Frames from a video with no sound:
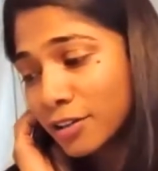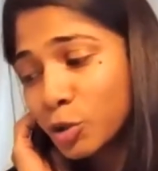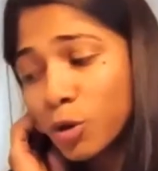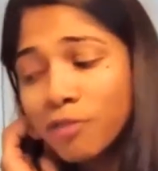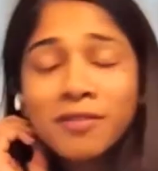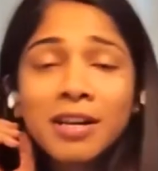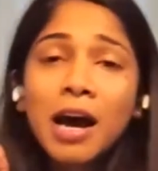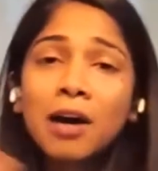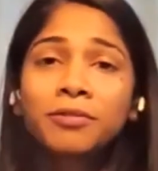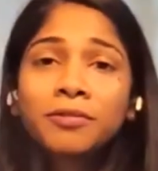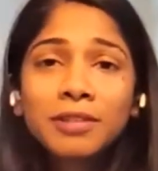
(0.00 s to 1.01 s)
you have
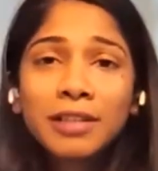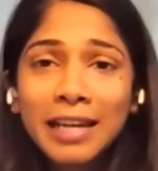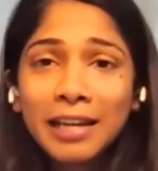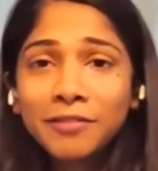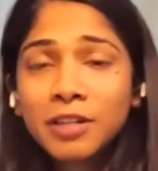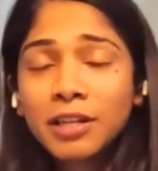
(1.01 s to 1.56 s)
now lived